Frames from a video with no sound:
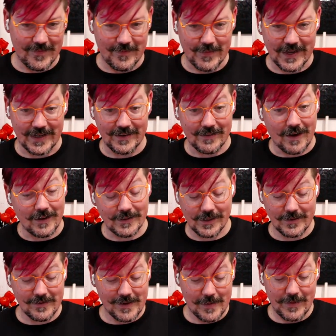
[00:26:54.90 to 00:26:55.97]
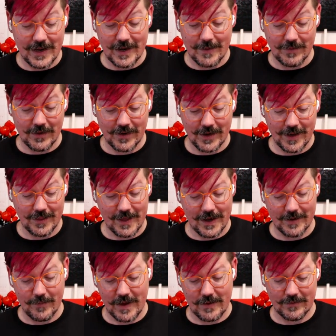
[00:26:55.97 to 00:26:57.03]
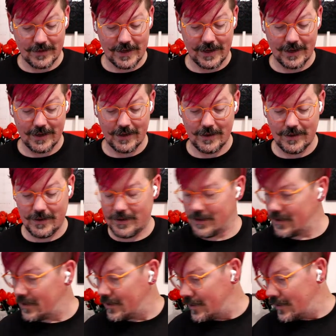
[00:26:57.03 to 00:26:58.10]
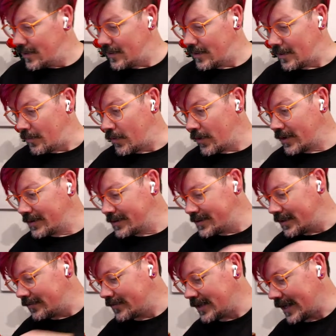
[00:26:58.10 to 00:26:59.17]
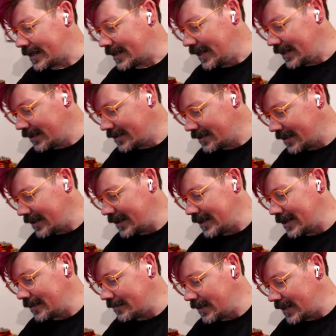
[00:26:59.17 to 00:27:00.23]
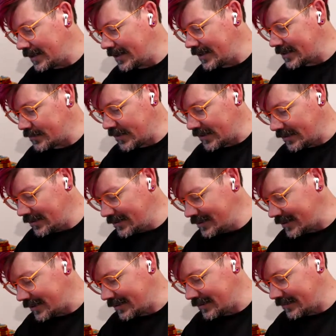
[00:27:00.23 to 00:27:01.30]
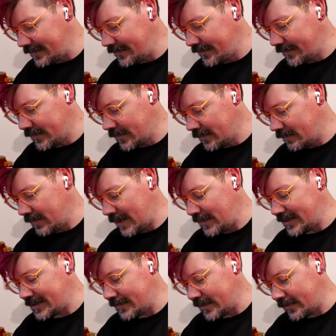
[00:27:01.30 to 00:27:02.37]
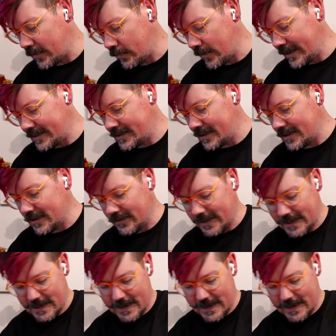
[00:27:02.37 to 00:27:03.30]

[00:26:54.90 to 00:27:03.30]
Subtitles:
But also, I mean, I'm learning a lot about like the importance of Technic in these builds and maybe some different ways to do it.